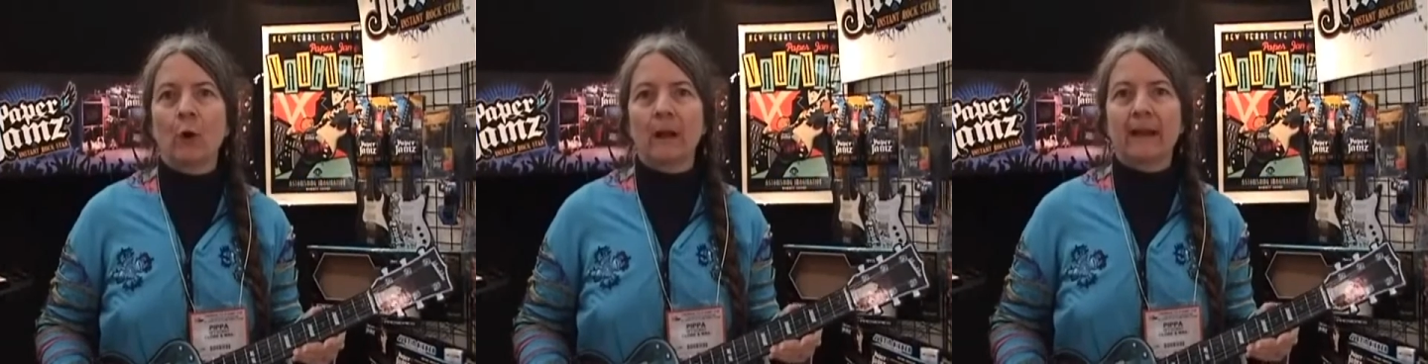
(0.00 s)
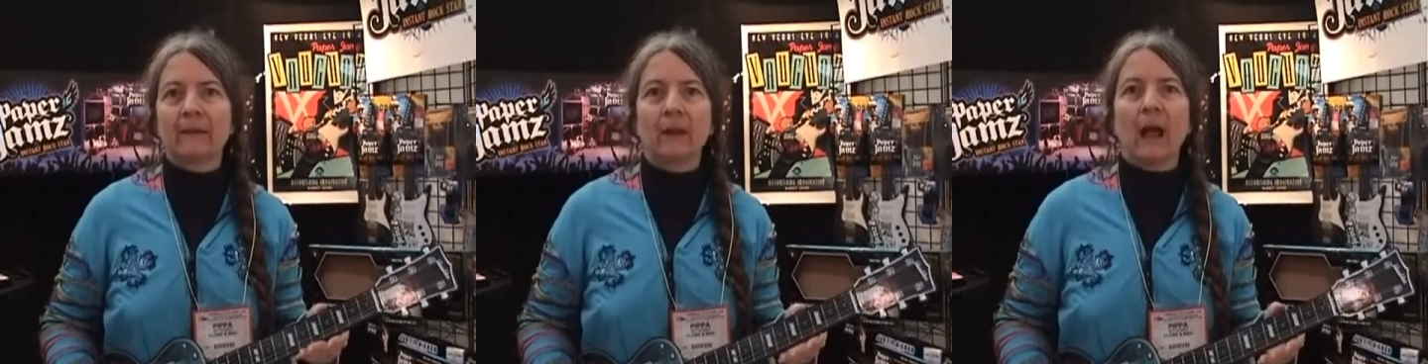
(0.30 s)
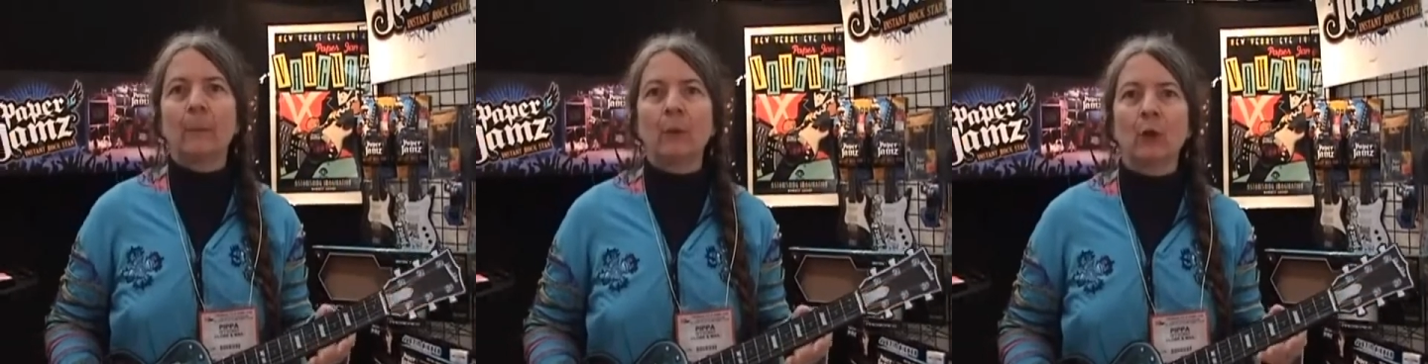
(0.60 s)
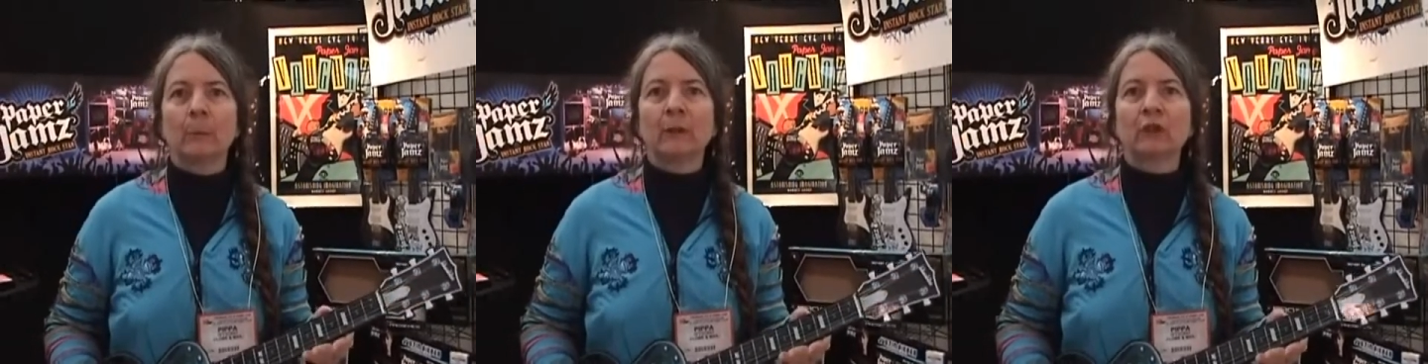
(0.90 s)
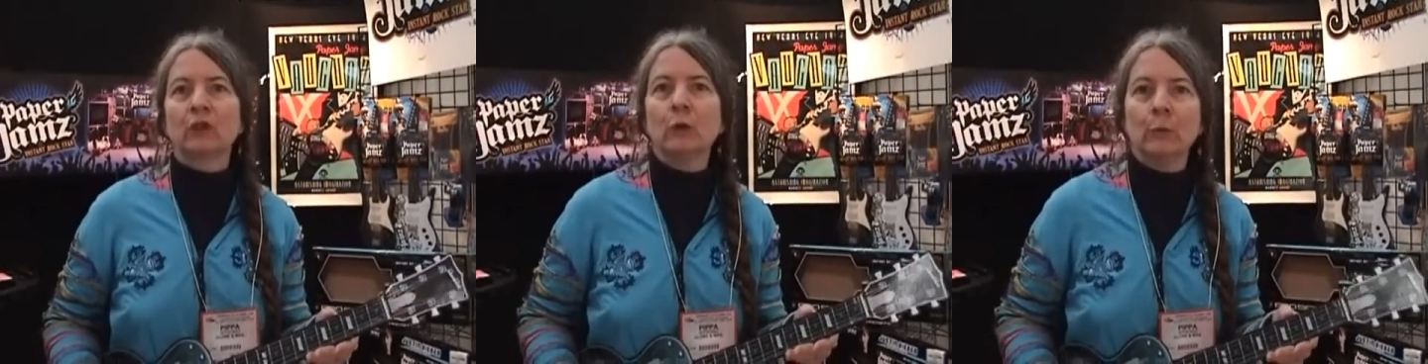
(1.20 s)
uploadable
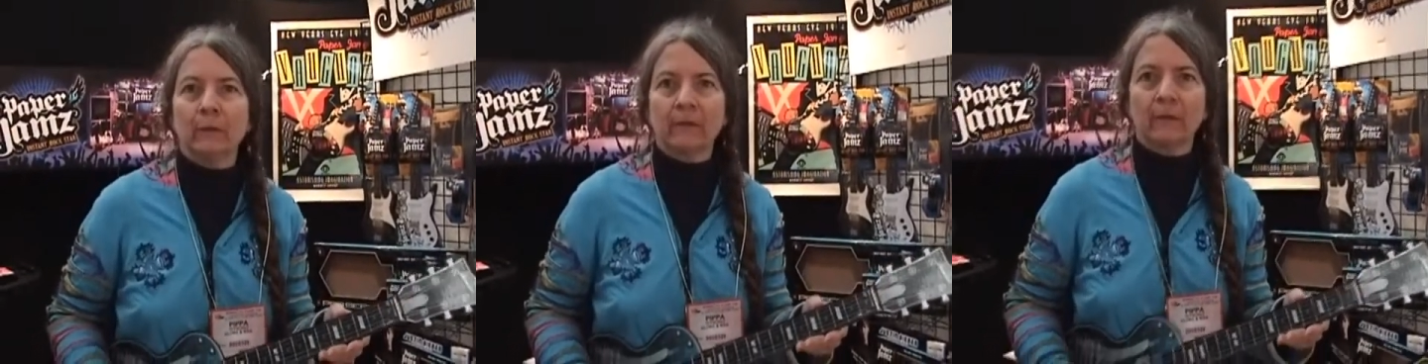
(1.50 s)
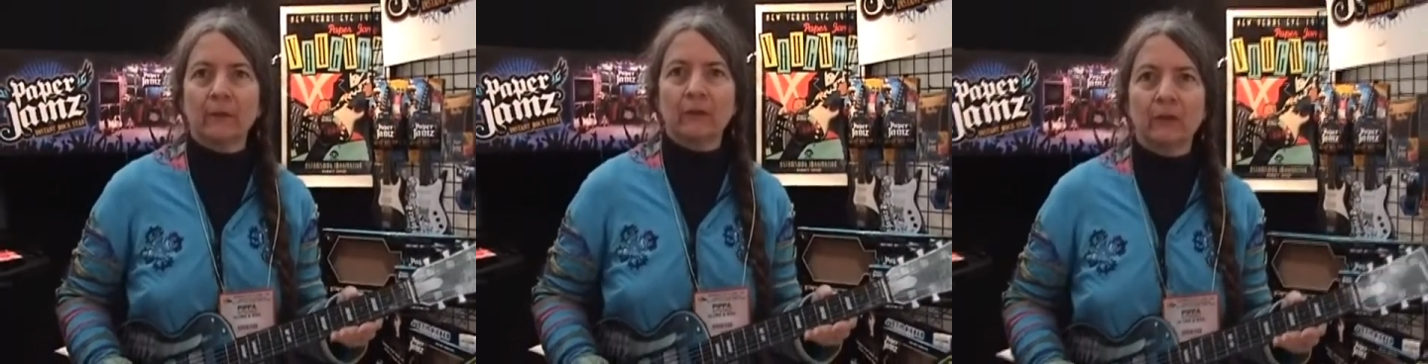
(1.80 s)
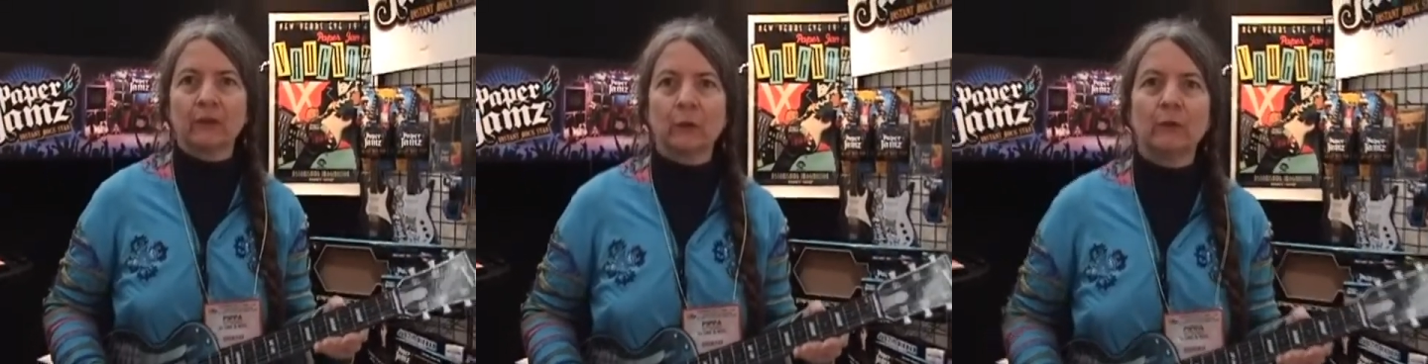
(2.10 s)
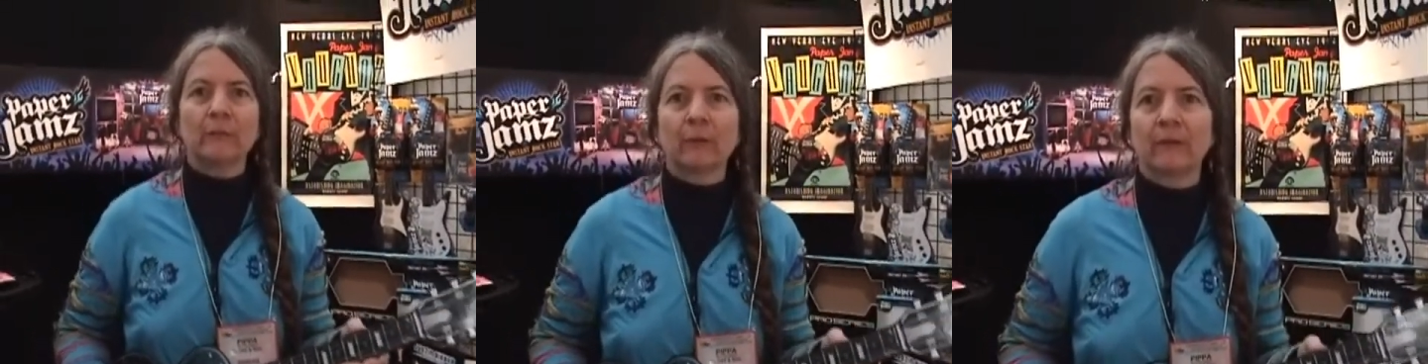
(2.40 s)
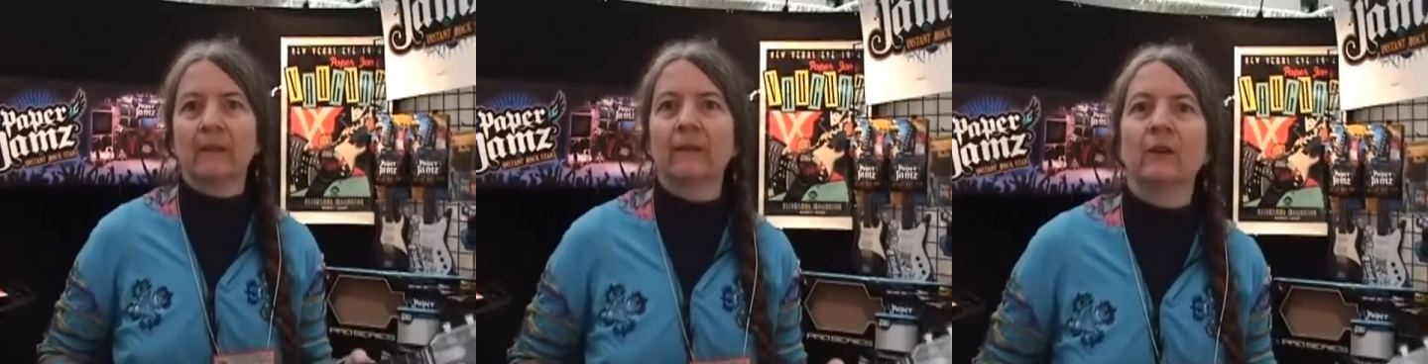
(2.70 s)
tunes so that you can do different
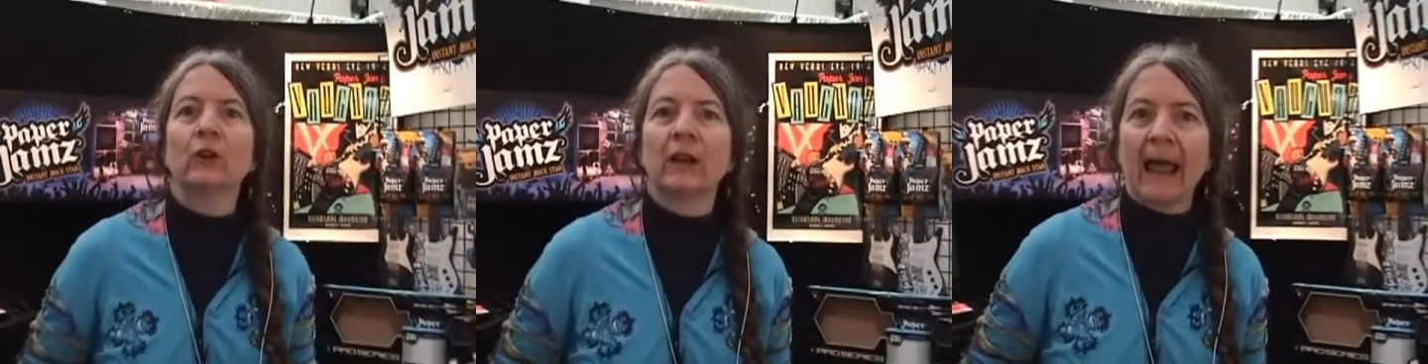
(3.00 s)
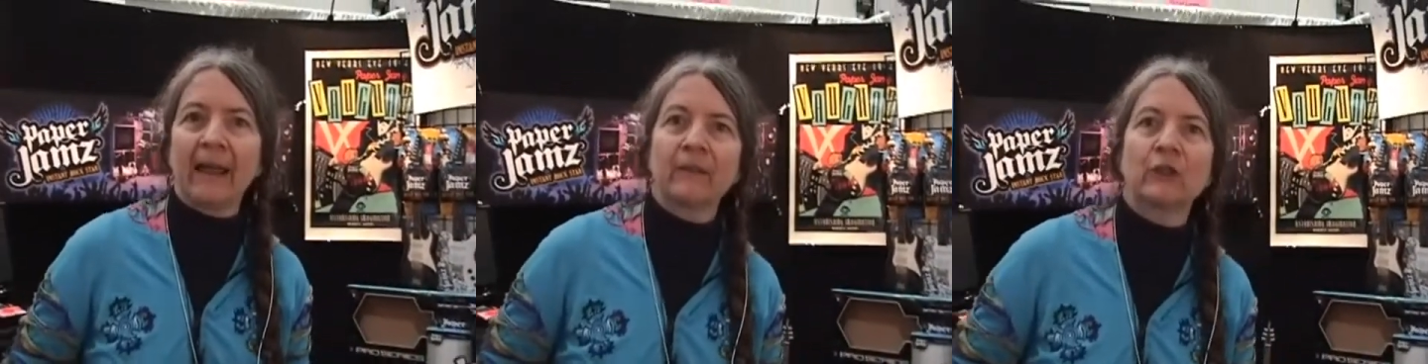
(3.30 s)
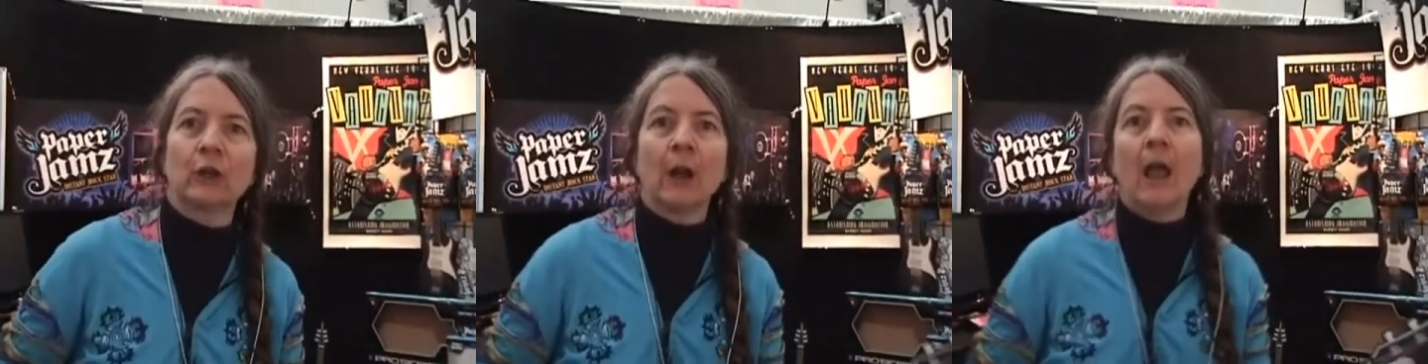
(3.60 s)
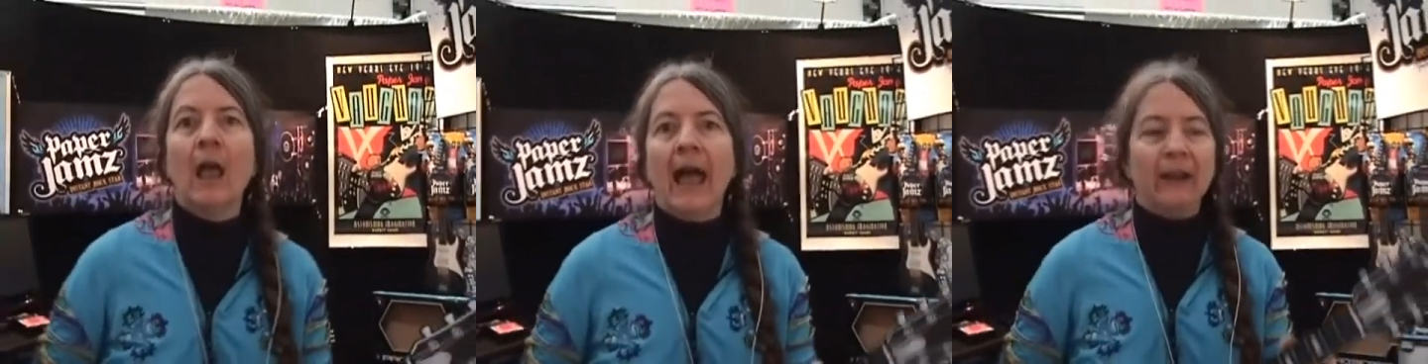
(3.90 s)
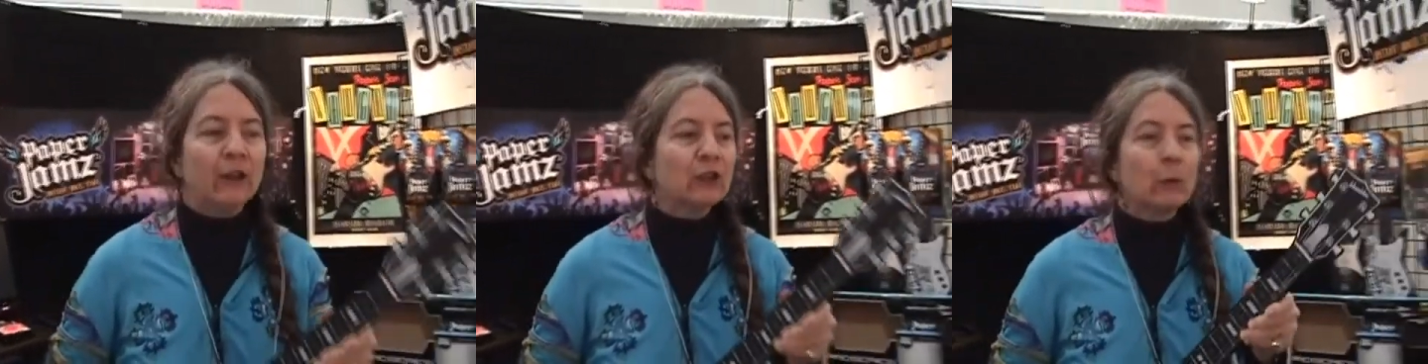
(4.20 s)
things than you did last year.
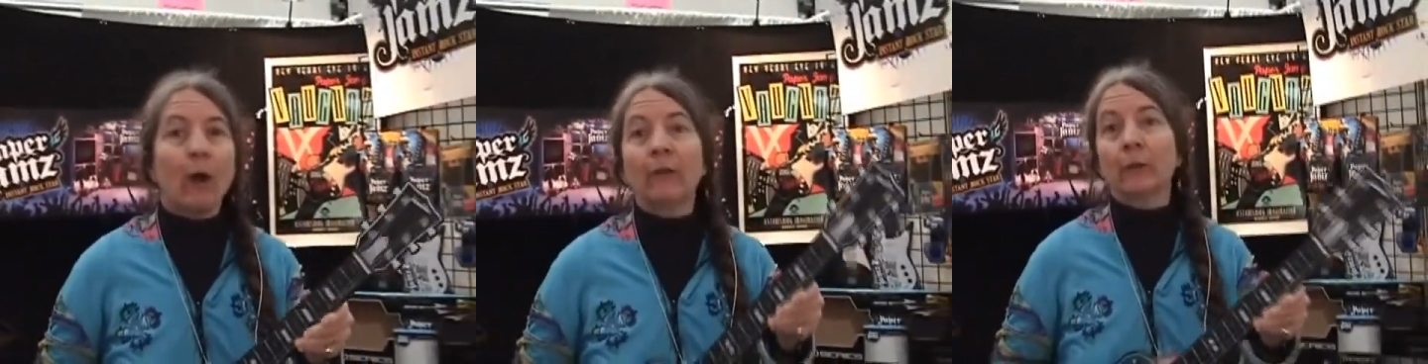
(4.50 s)
And you can do all